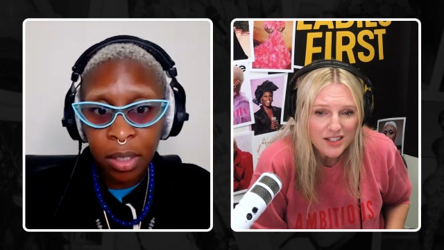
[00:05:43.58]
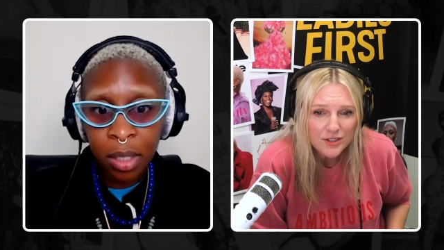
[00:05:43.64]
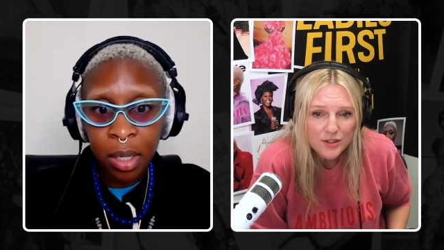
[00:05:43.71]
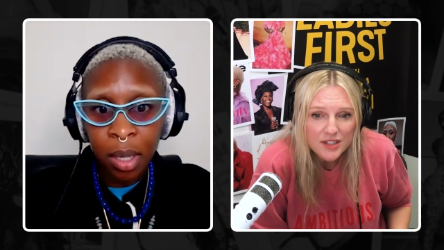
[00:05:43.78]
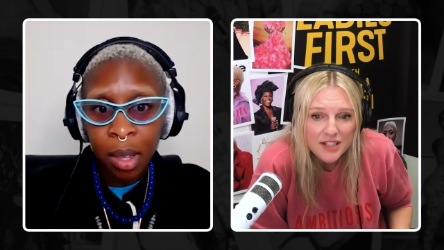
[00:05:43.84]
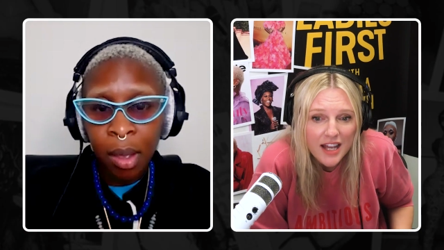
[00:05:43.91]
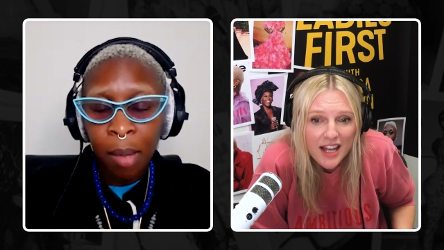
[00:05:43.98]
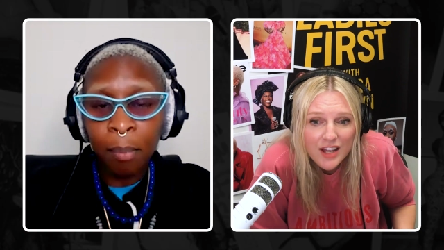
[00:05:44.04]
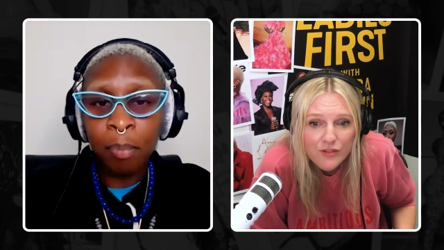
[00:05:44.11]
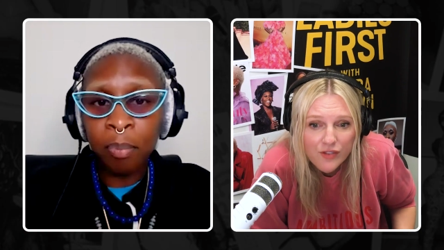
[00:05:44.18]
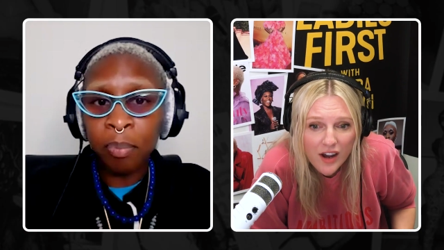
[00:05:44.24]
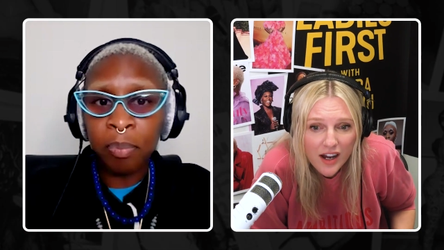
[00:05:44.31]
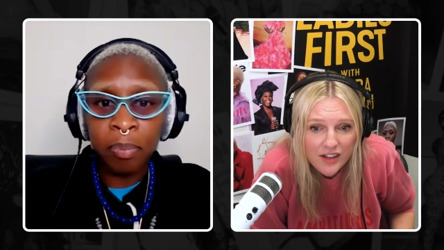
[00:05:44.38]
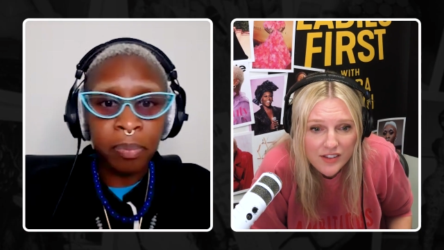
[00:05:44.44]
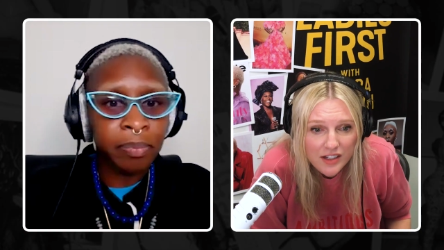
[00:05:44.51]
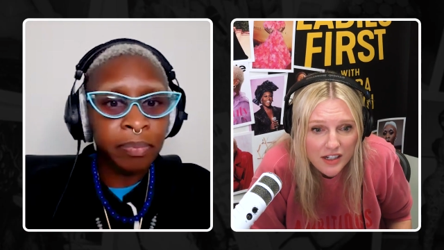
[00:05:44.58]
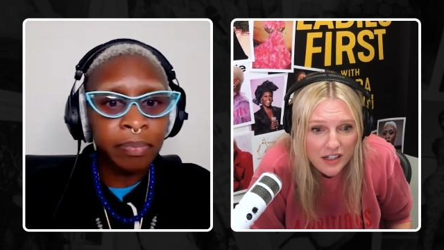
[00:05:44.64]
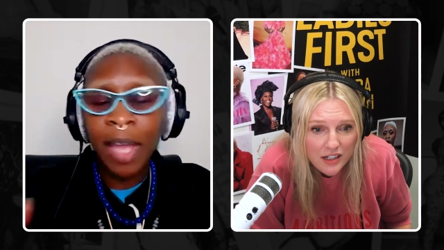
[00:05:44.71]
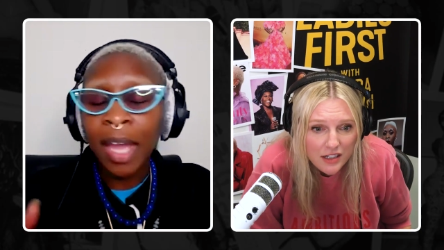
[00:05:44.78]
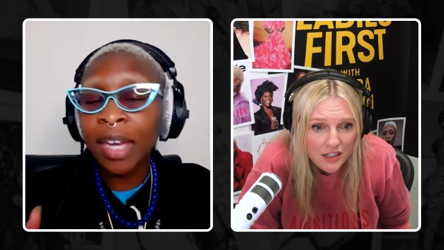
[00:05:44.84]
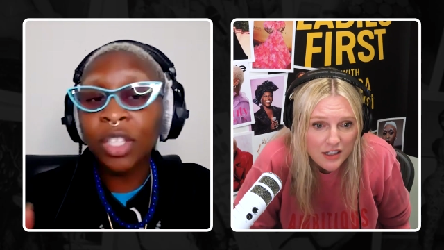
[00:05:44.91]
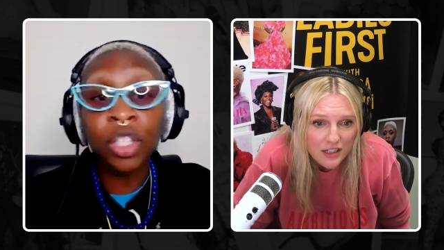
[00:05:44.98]
Speaker 1: And it's not safe either.
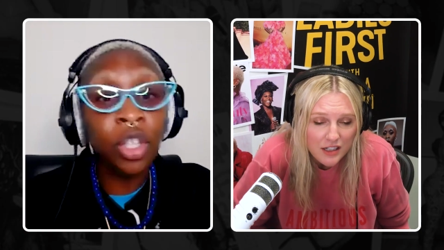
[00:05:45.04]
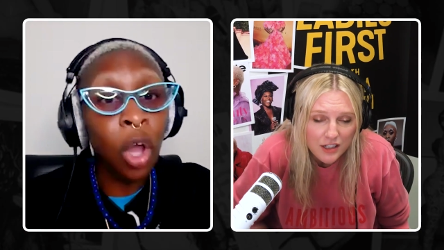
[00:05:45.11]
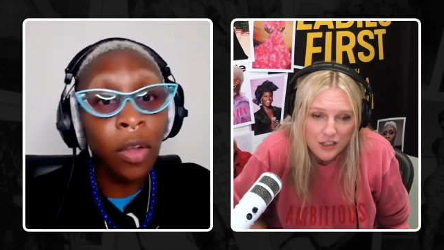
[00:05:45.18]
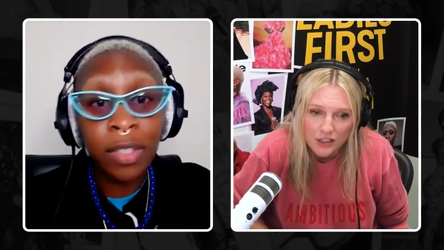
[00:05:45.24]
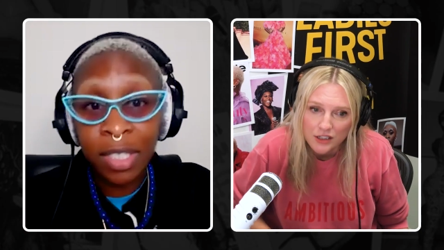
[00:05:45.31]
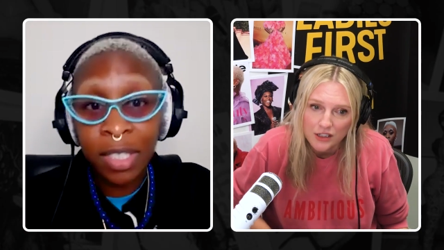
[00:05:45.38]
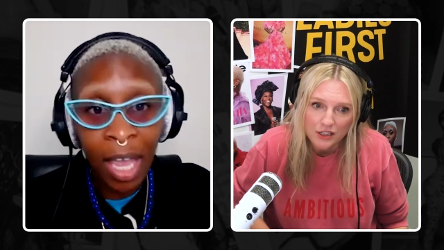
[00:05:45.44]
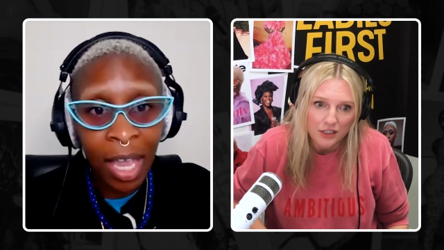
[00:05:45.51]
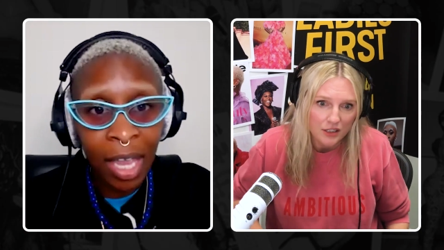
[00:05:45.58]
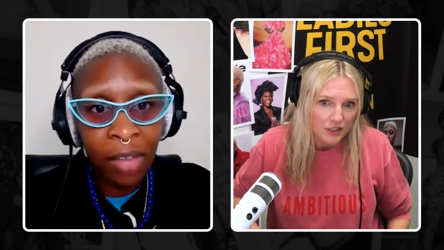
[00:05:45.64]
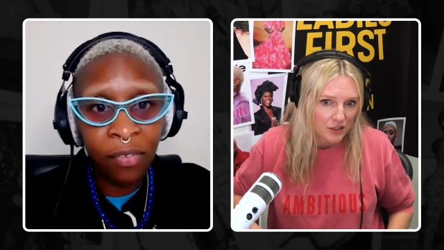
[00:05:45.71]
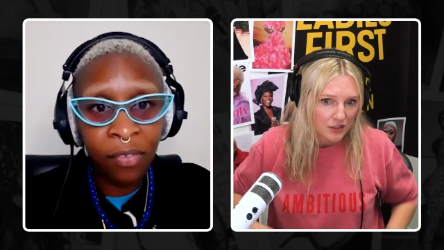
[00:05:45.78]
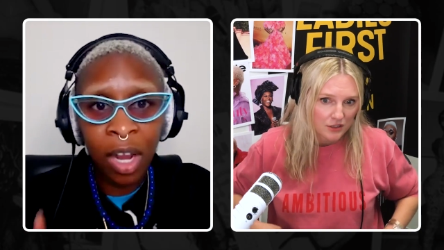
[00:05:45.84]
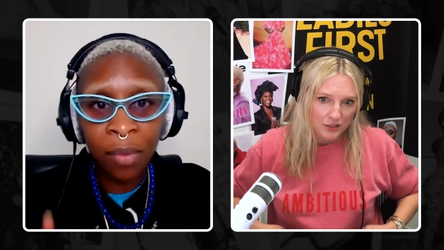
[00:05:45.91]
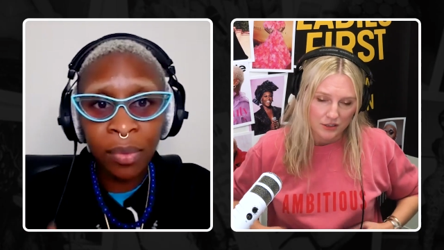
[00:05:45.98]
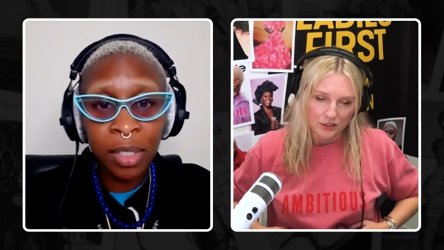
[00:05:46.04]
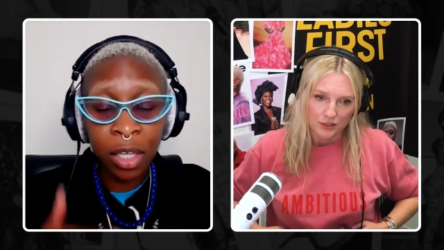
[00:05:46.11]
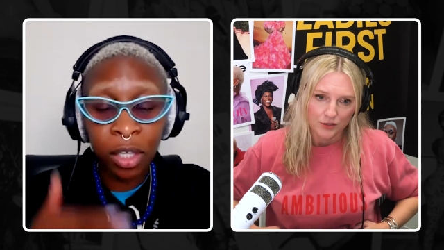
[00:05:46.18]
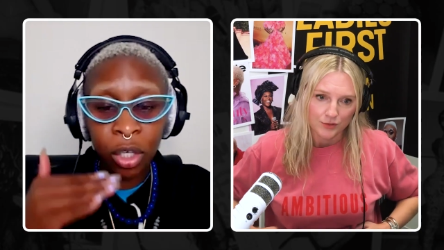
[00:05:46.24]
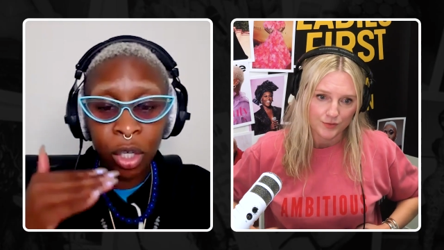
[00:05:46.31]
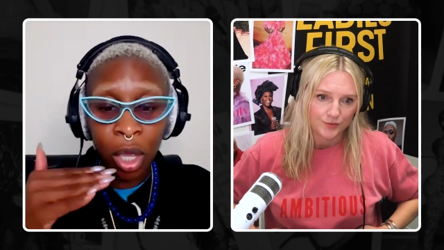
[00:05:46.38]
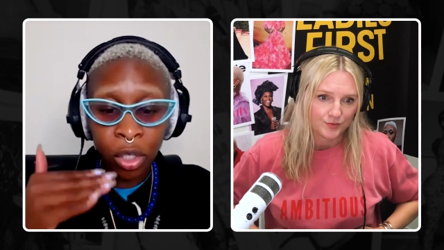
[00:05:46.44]
Speaker 2: And it's not safe. And I was
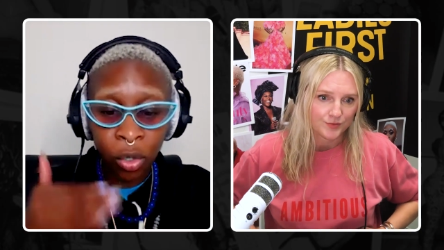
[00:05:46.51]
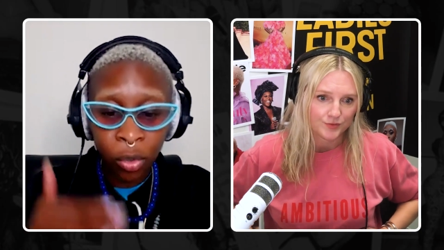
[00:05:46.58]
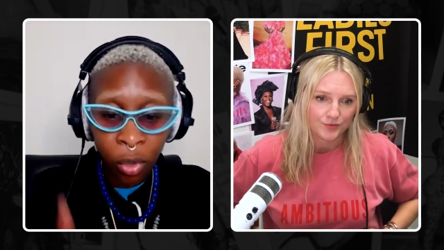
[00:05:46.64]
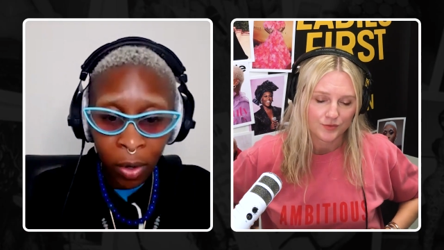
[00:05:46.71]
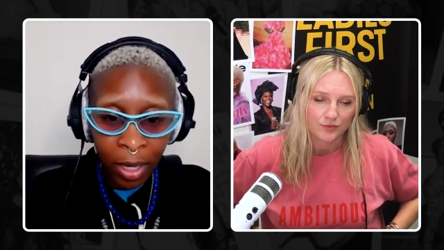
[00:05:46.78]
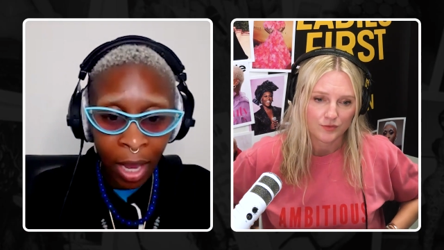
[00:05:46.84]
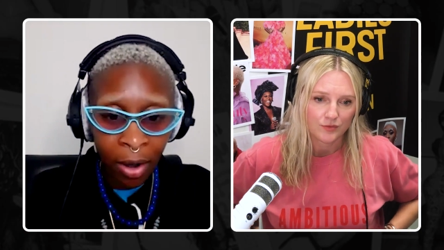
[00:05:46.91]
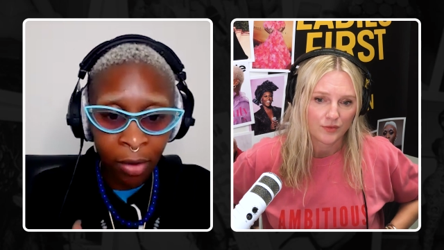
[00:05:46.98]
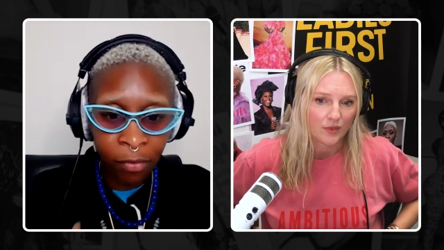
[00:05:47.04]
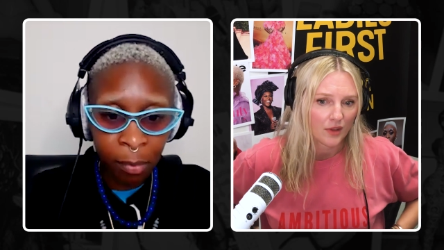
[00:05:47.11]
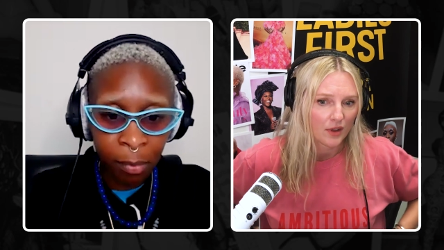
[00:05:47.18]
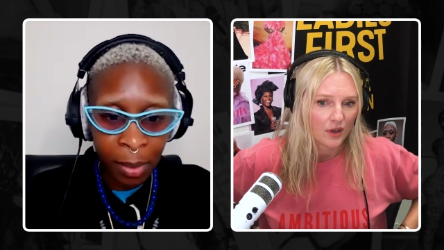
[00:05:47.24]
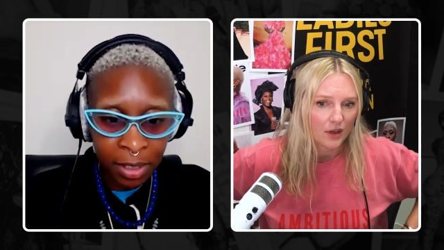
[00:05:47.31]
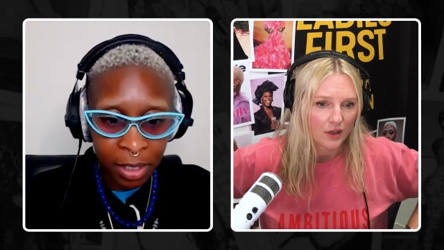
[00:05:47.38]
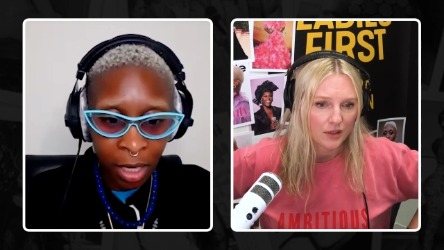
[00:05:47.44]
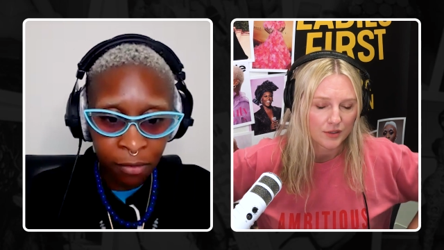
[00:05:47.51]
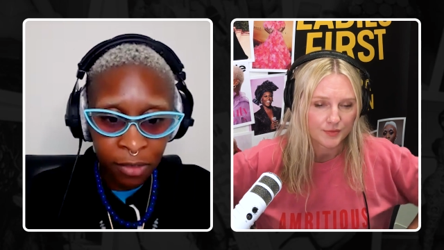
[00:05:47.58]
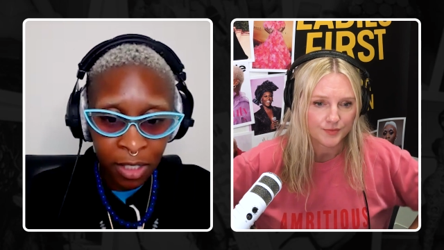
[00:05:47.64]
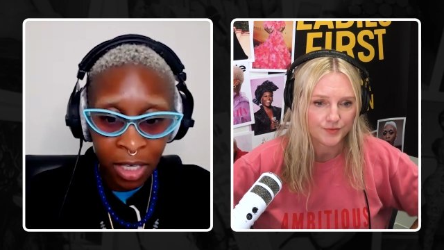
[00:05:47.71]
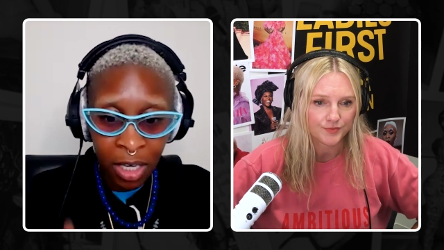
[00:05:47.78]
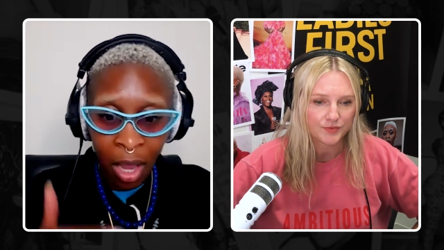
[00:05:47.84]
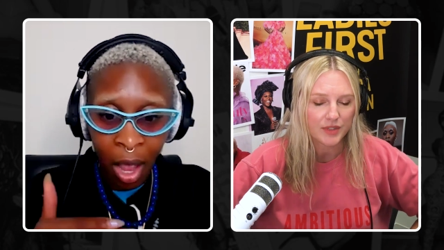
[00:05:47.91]
like, you're not caring for my safety.